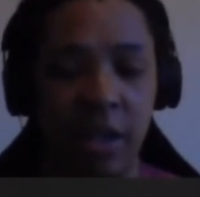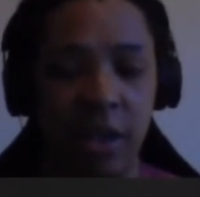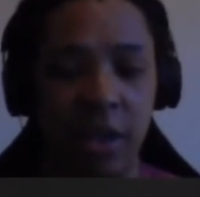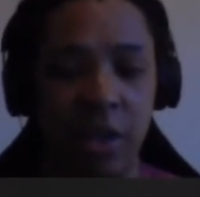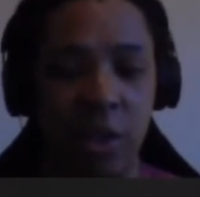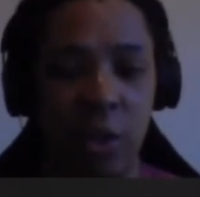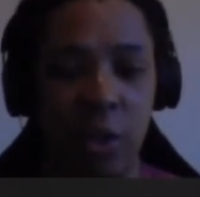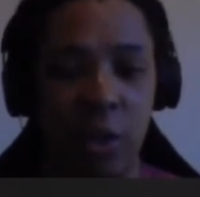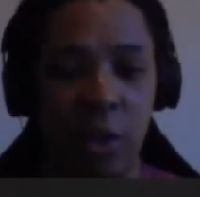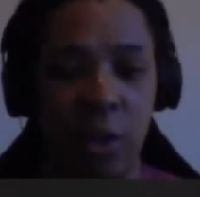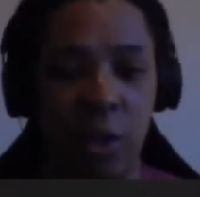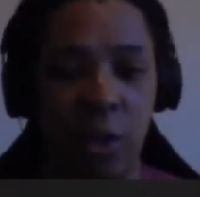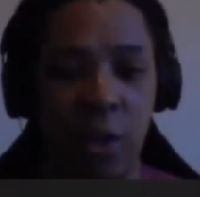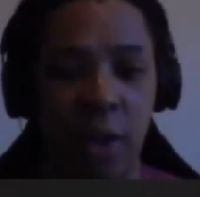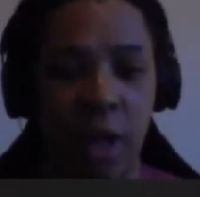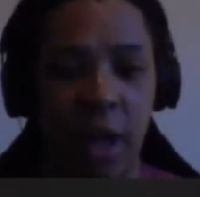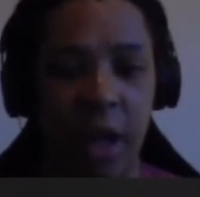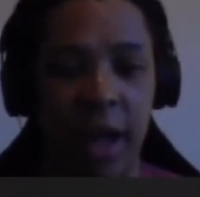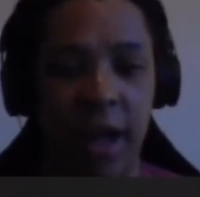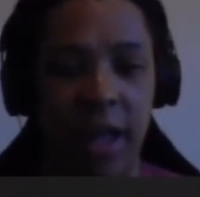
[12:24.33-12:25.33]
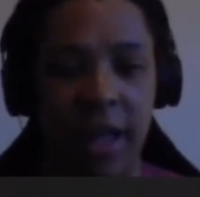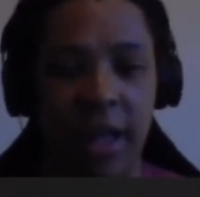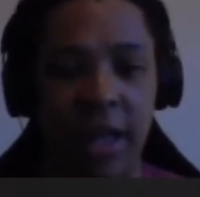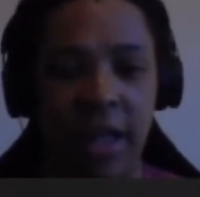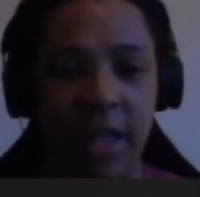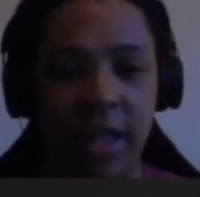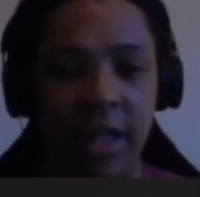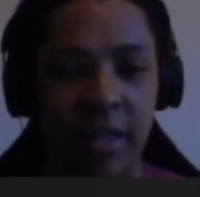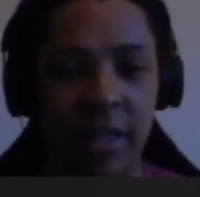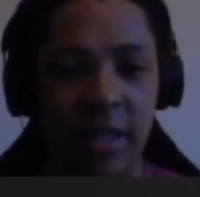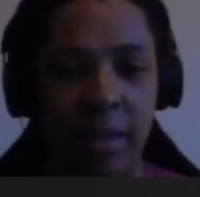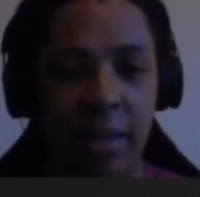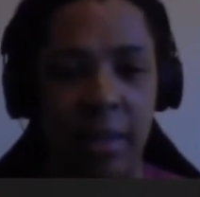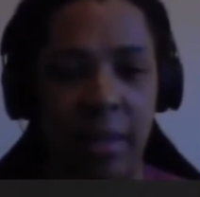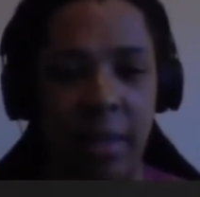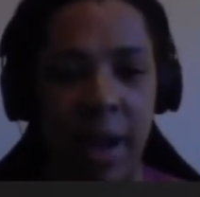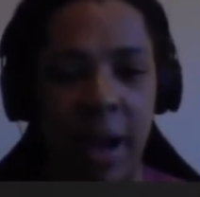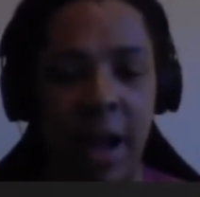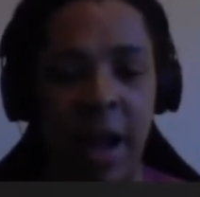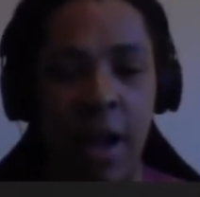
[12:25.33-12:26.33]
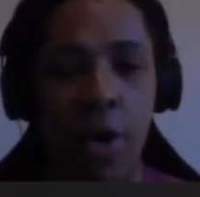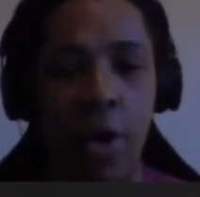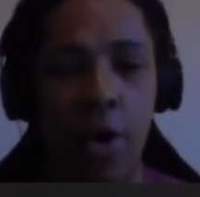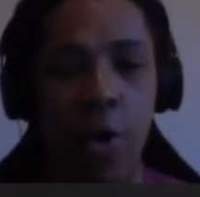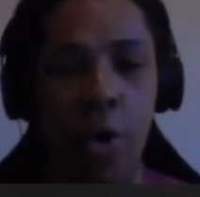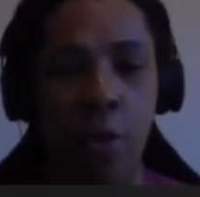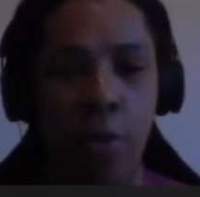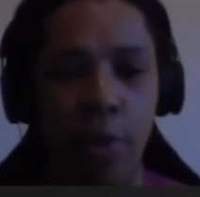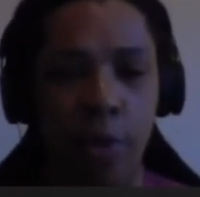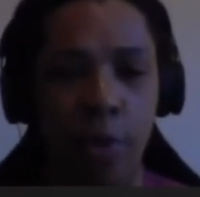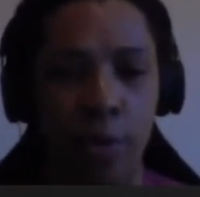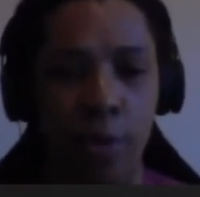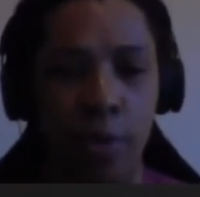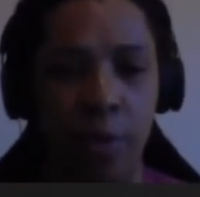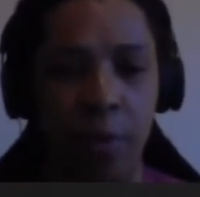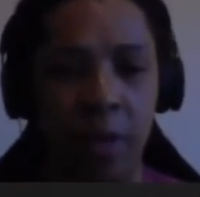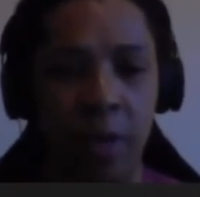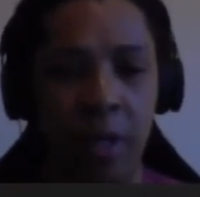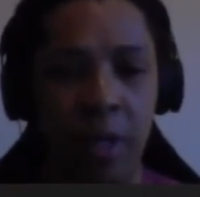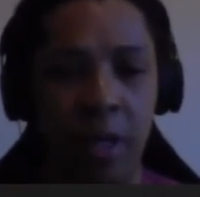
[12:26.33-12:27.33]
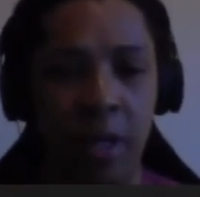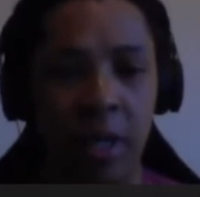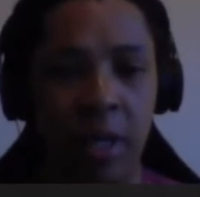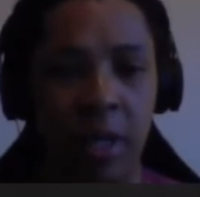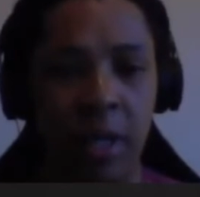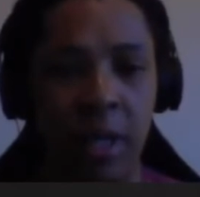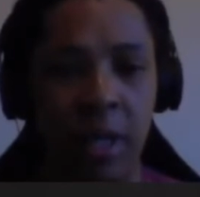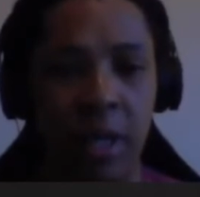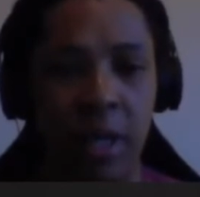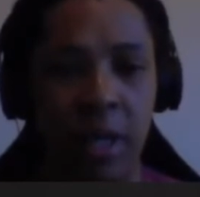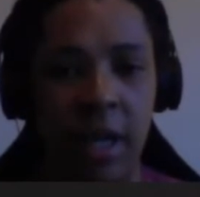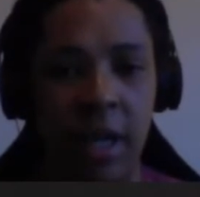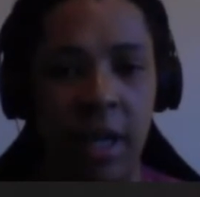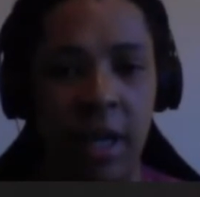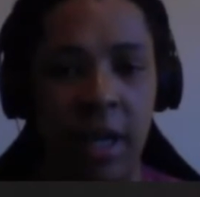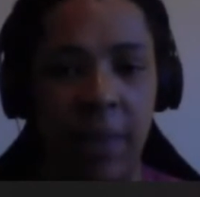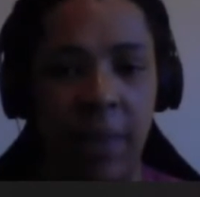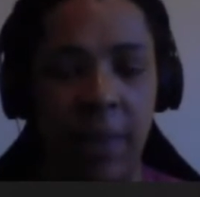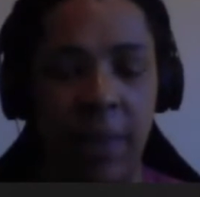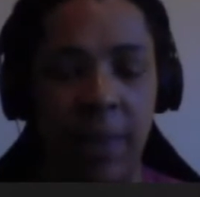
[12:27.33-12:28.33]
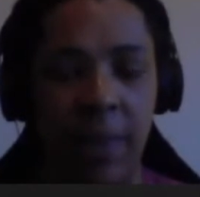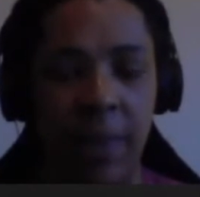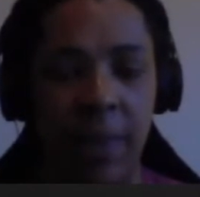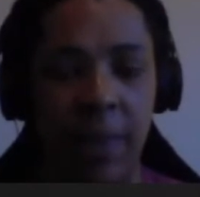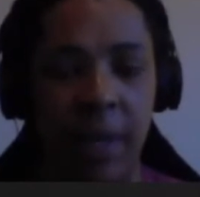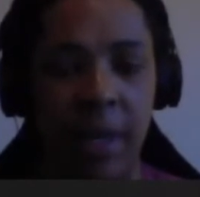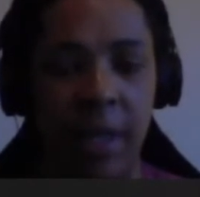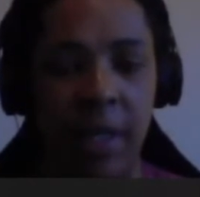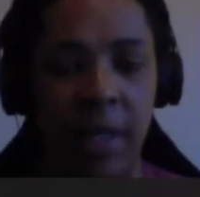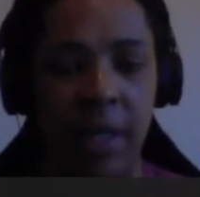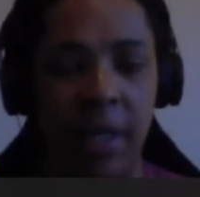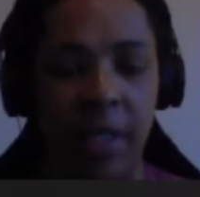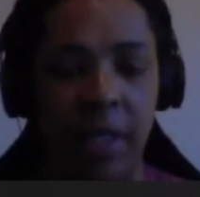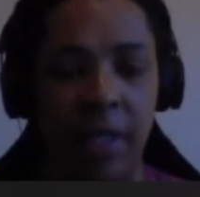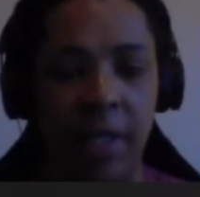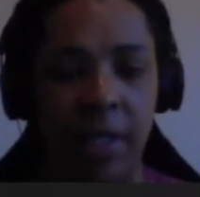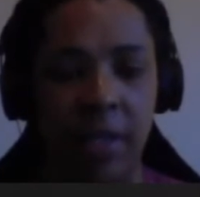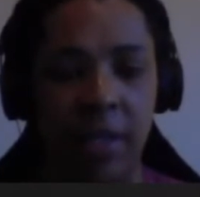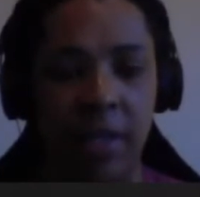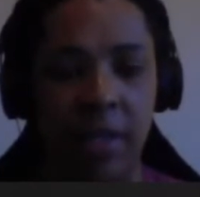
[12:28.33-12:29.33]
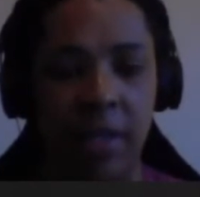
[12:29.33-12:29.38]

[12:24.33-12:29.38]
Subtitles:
So I guess my hopes would be a